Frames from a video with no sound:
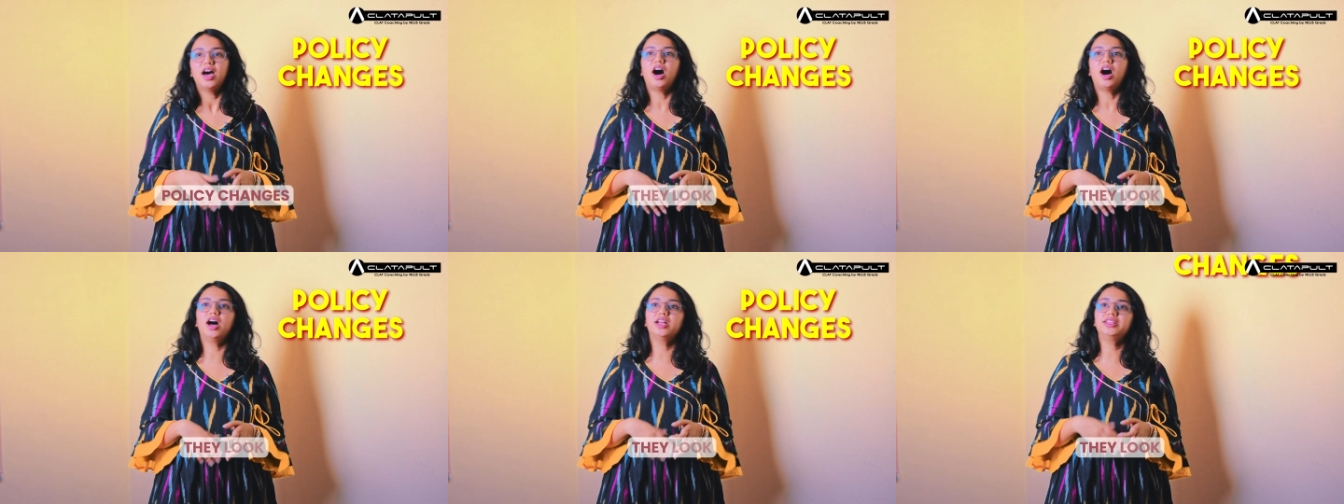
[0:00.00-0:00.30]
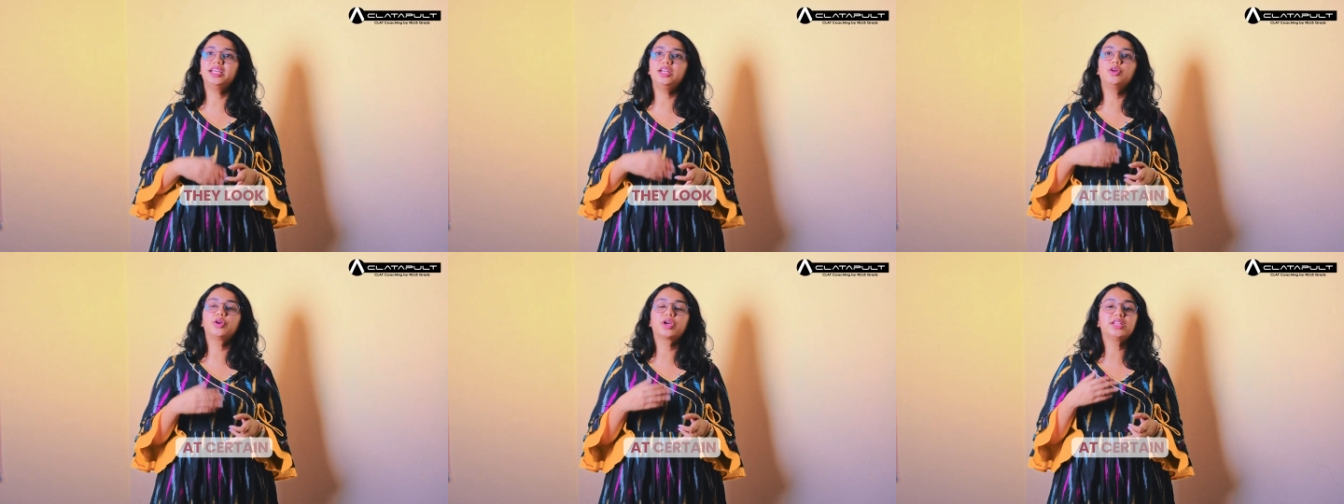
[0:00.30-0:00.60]

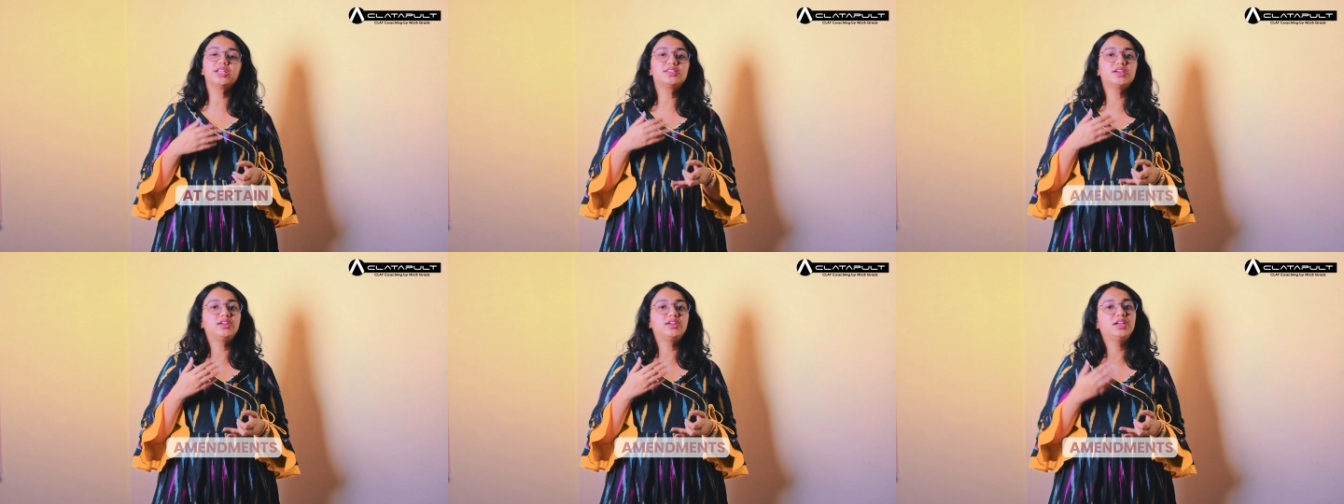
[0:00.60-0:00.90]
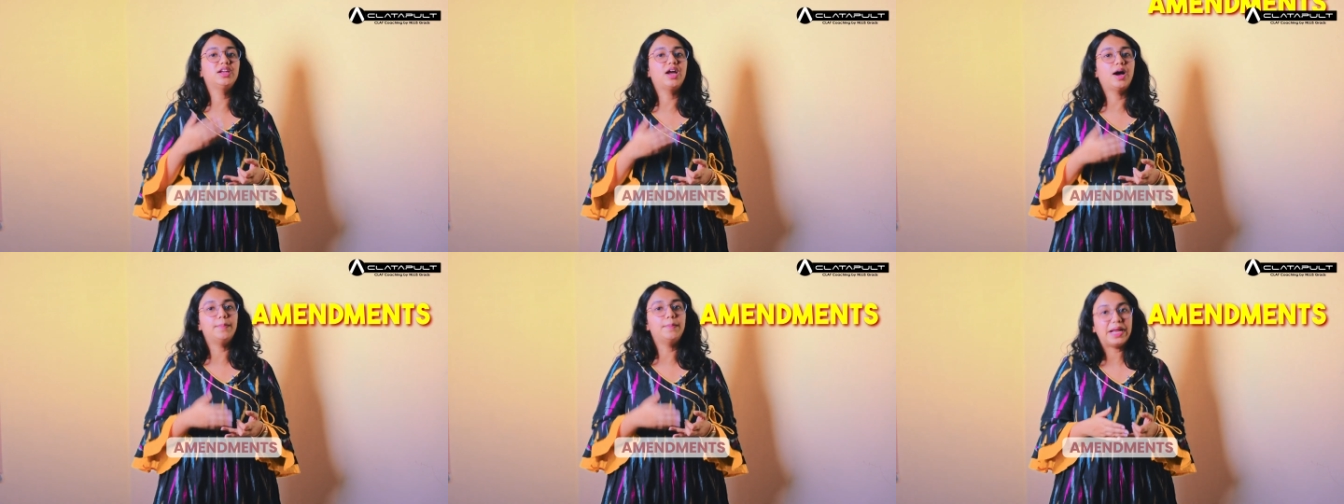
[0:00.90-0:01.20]
they look at certain
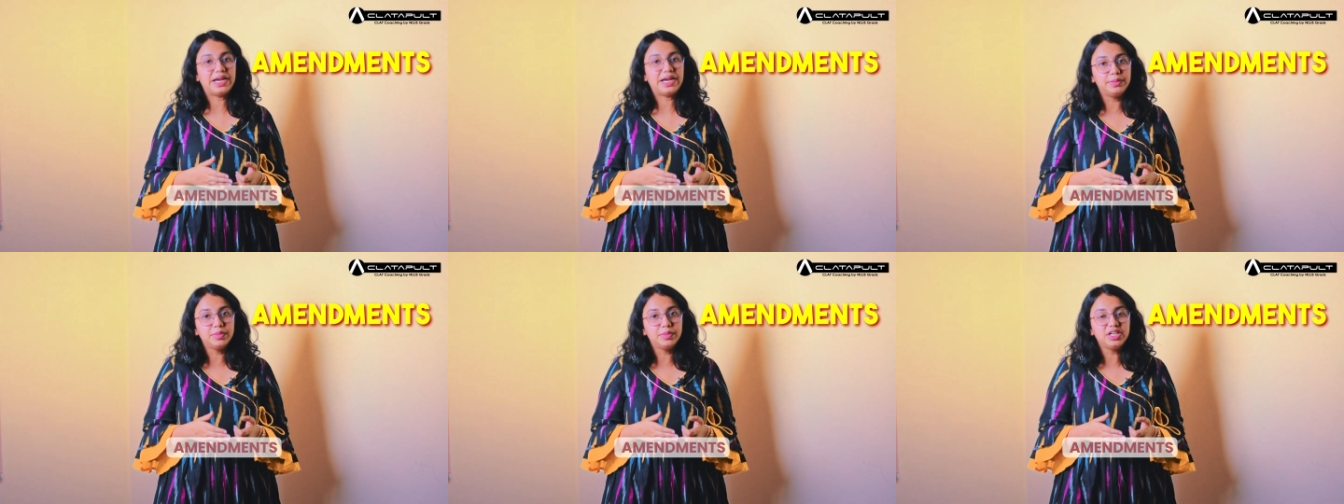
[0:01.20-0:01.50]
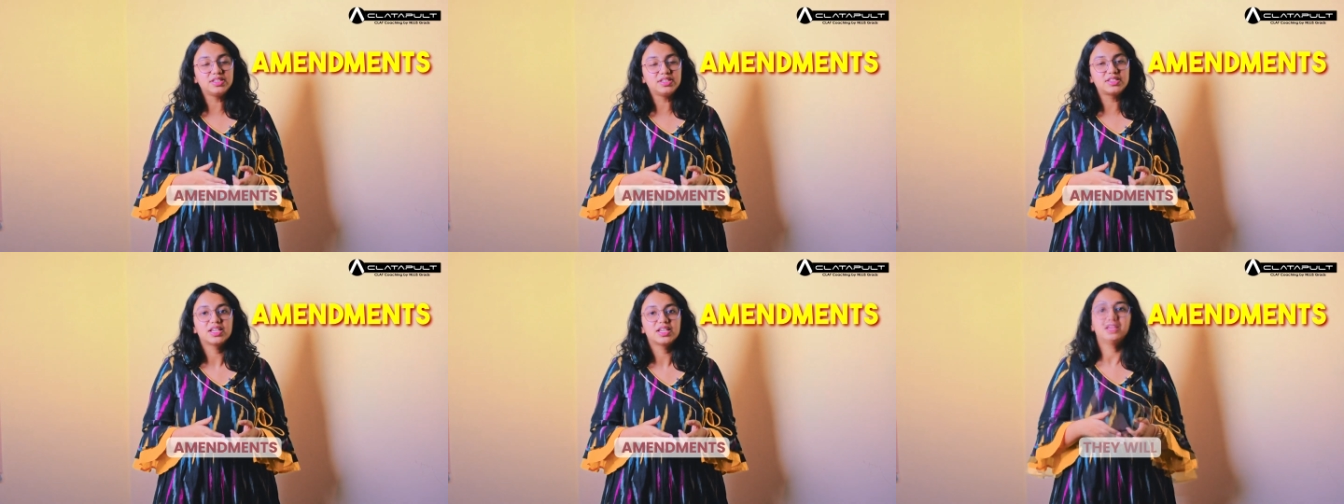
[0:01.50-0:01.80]

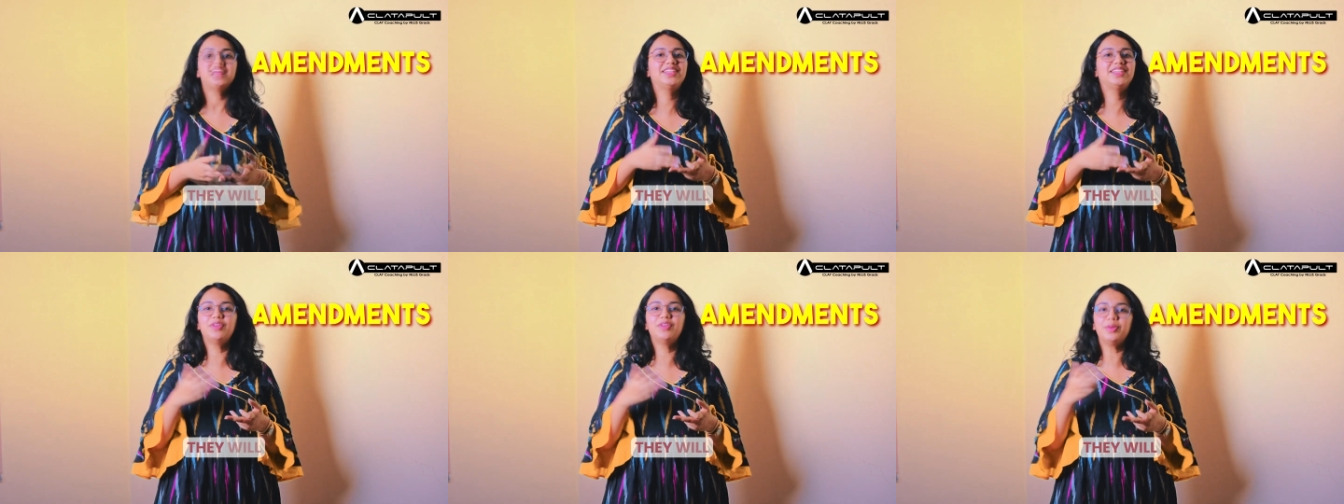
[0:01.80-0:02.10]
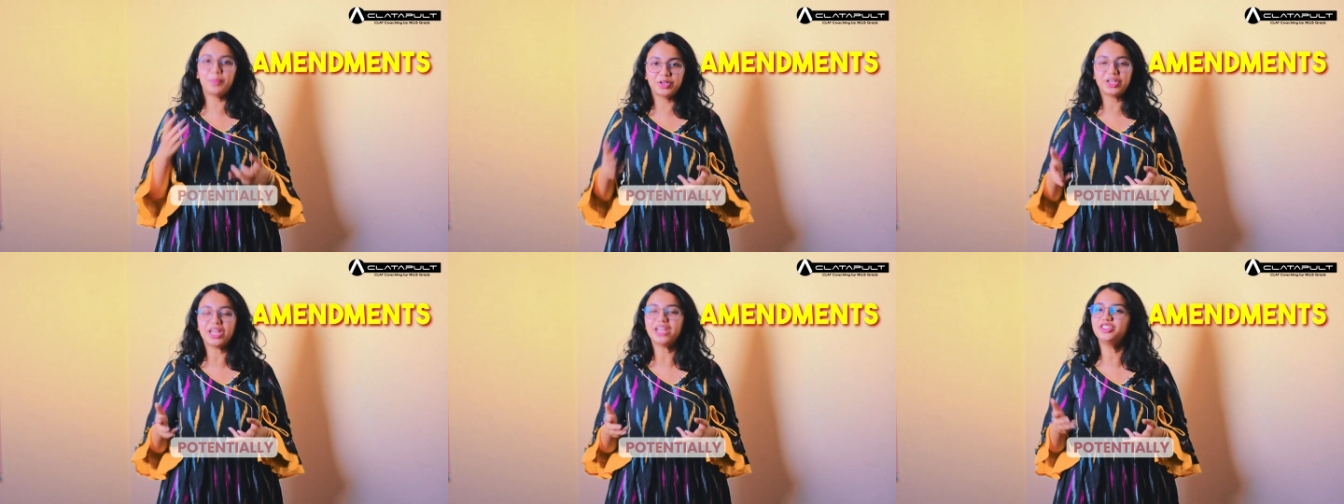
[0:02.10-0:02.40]
amendments, they will
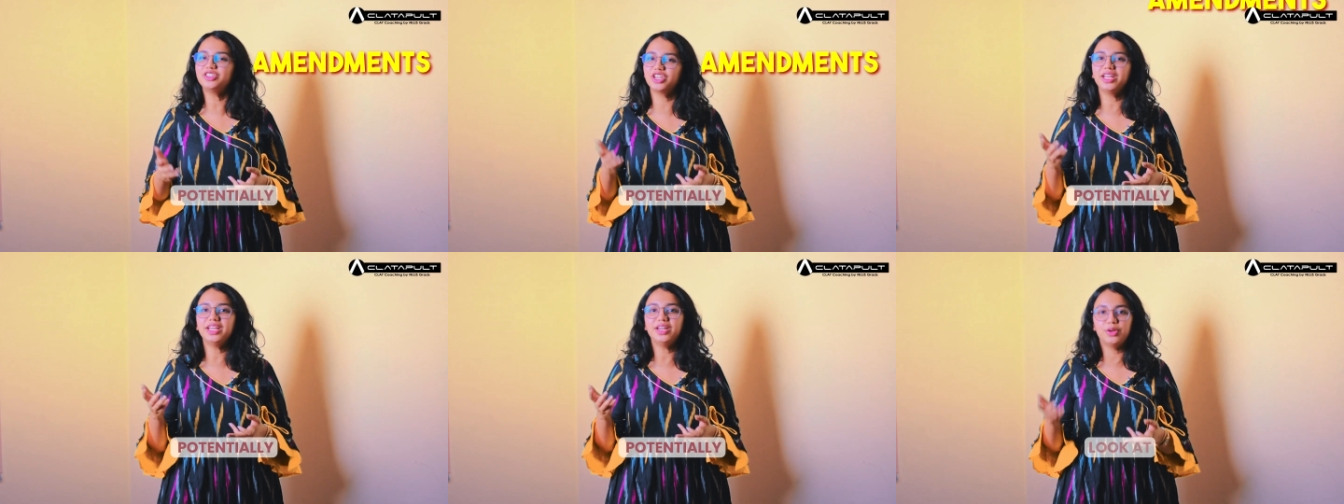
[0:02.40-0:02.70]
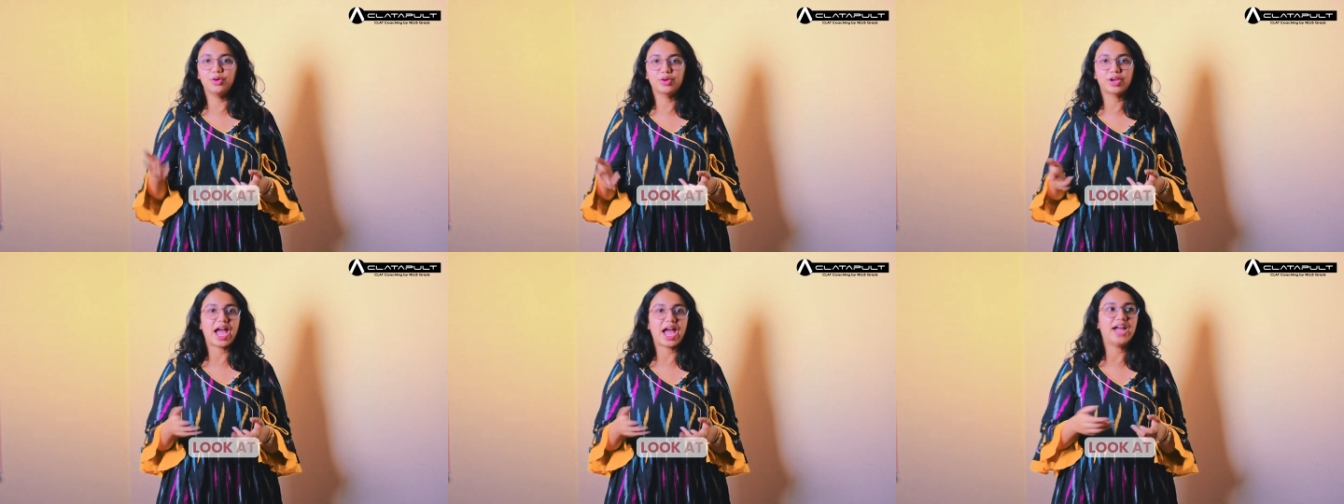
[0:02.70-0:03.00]
potentially
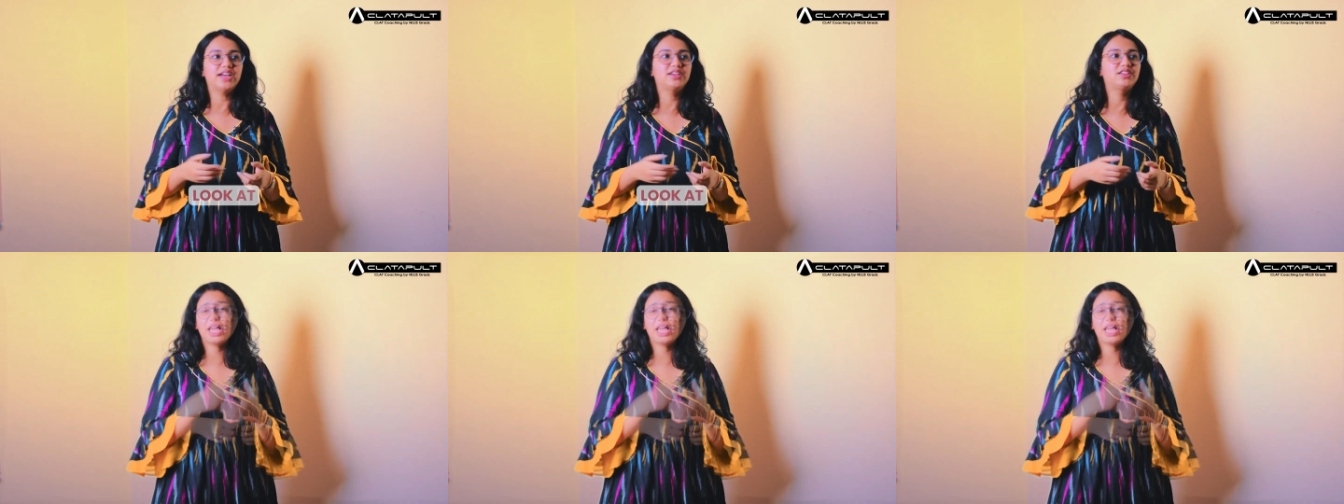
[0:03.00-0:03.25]
look at